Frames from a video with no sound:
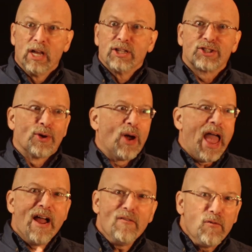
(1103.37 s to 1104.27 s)
So
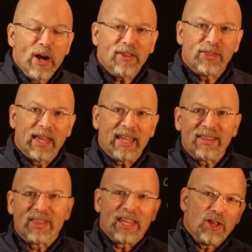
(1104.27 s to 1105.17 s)

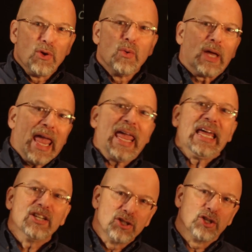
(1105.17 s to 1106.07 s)
everything that you
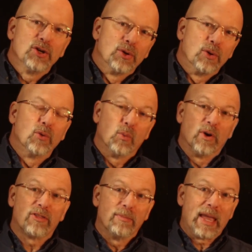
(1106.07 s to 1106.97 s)
can do
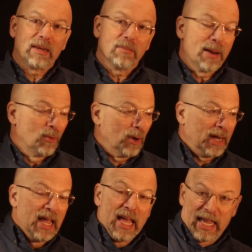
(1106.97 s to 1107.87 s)
with main memory,